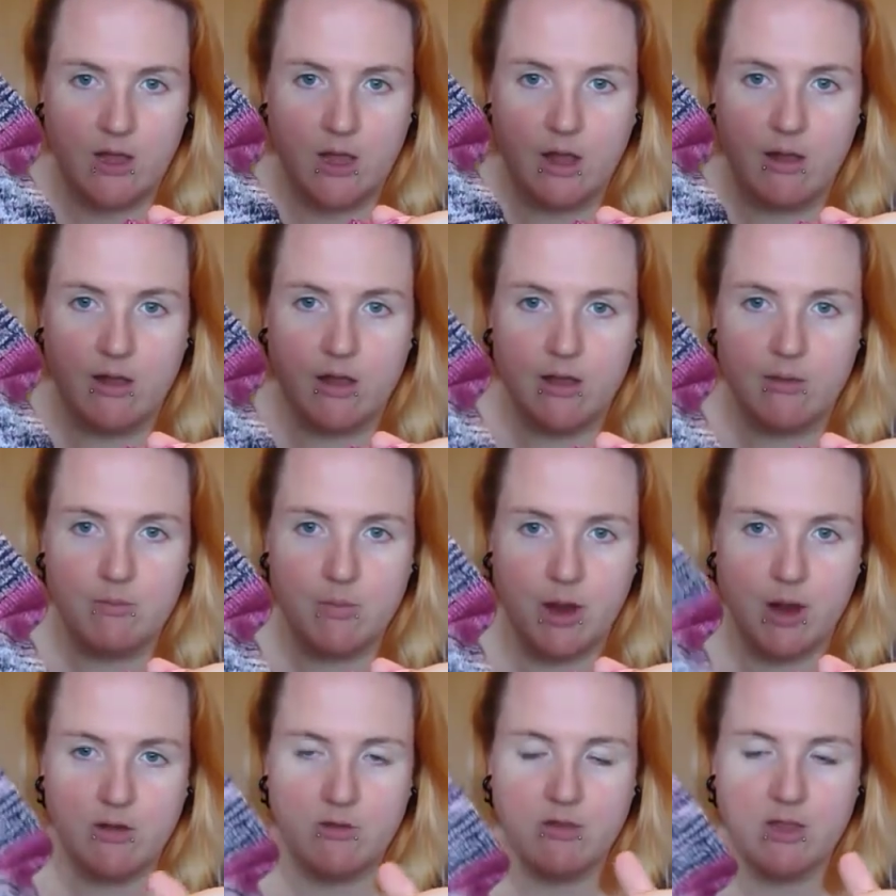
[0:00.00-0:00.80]
I
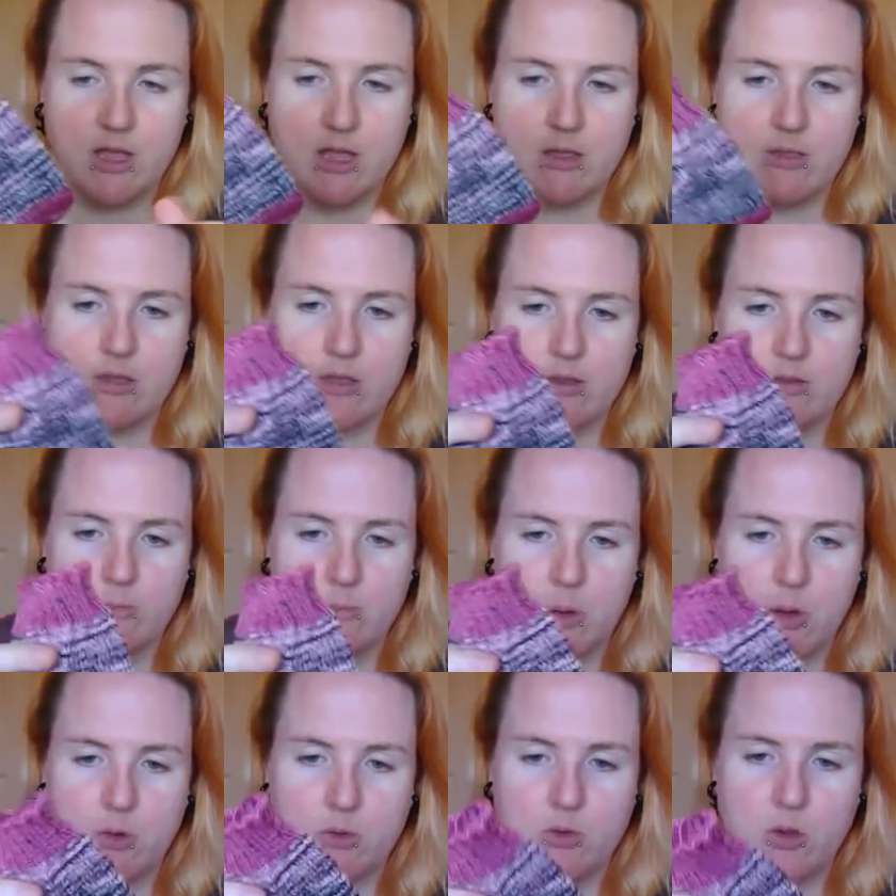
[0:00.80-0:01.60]
managed to get this
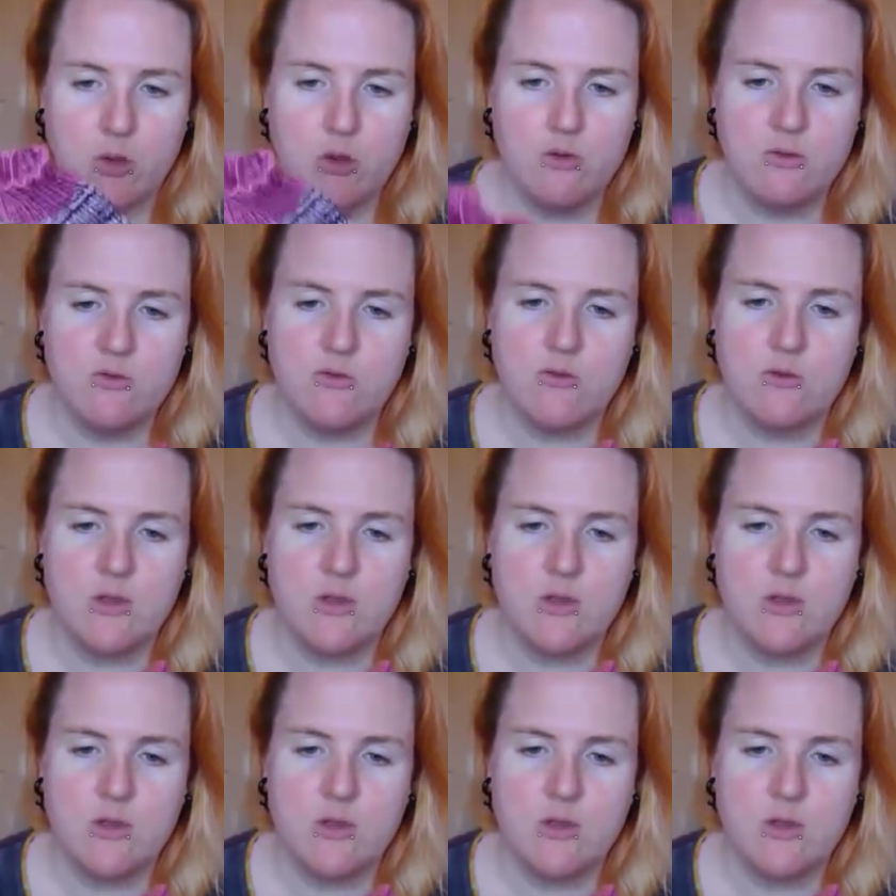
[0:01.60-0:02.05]
bound off,